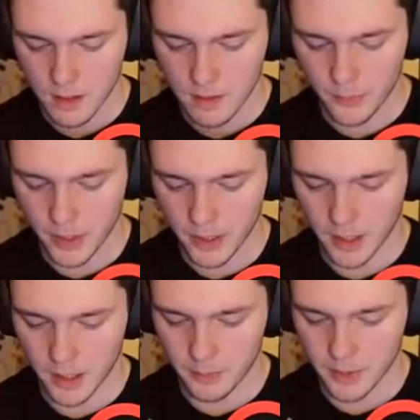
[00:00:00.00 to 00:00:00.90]

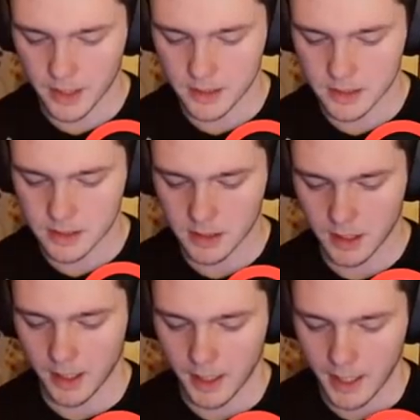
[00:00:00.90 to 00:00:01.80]
But because
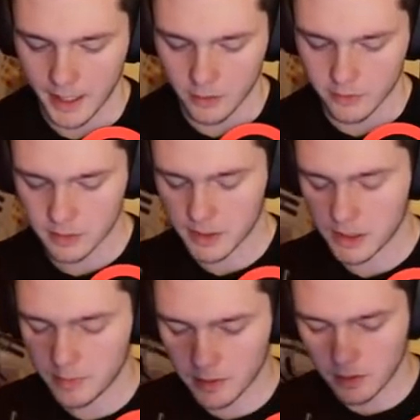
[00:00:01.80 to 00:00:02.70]
I overcommitted a
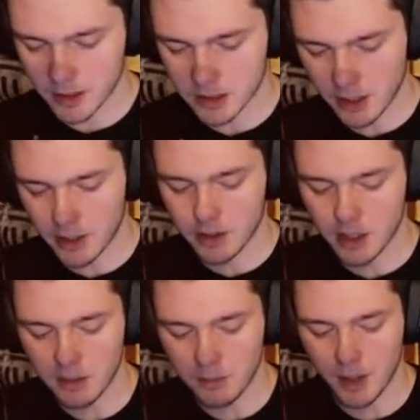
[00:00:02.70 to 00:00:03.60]
bit on elixir, I couldn't
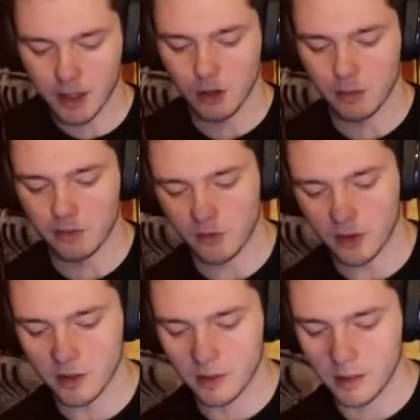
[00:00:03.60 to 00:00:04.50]
get my golem in front
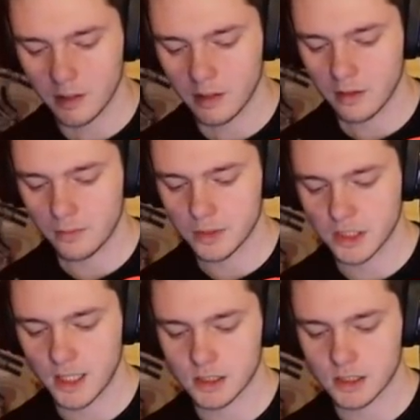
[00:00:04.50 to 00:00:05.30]
of the lumberjack.